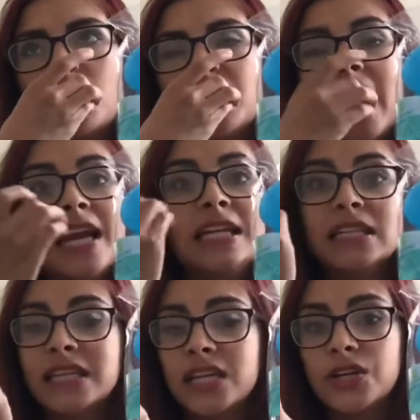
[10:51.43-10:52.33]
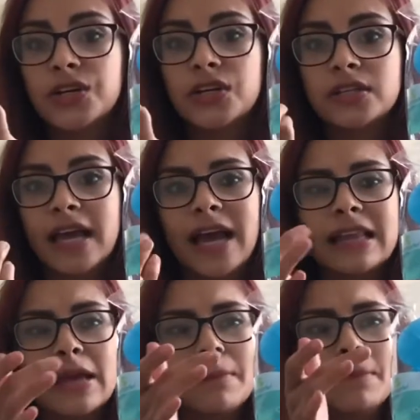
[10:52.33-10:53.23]
They had glitter. They had
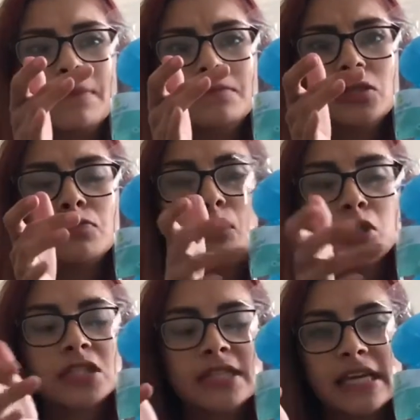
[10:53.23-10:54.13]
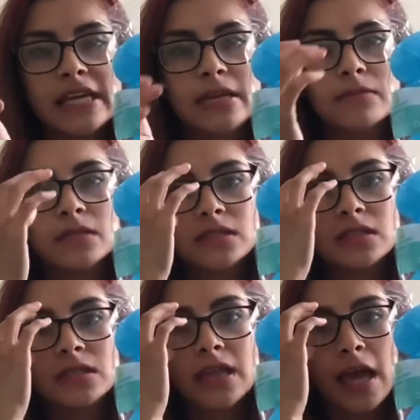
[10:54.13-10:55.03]
like sports themes.
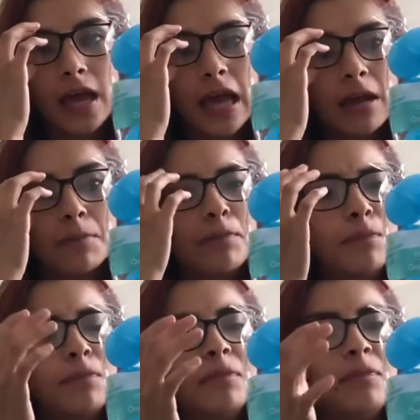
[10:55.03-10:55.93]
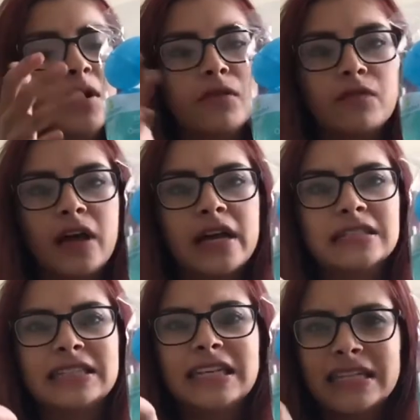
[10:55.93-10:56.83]
They had butterflies.
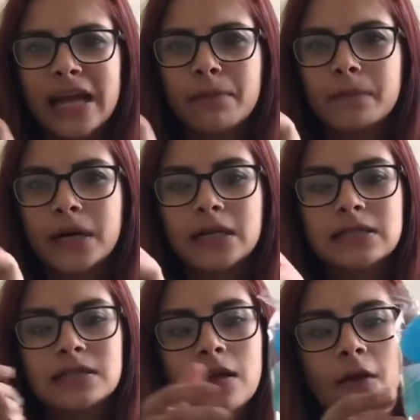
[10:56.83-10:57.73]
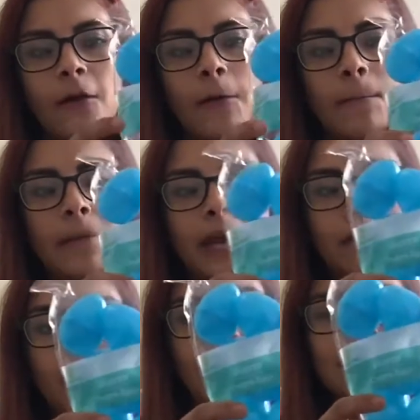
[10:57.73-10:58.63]
I think they had bugs. But
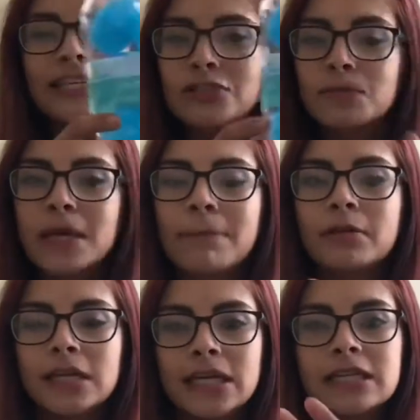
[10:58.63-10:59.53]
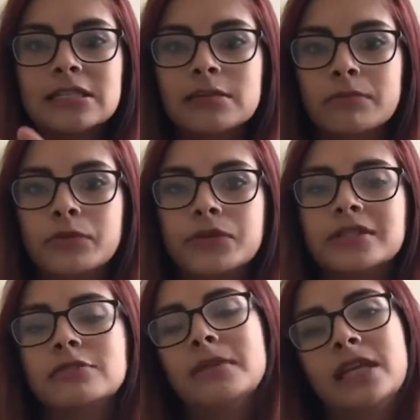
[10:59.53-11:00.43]
I like to be plain and simple because
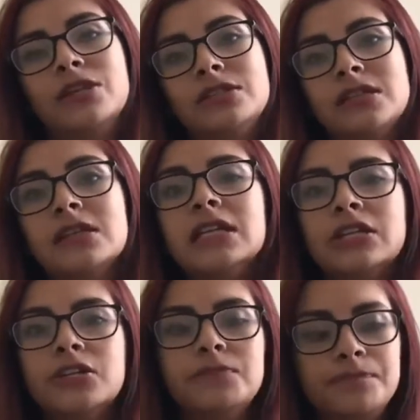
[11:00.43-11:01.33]
to me it looks cleaner.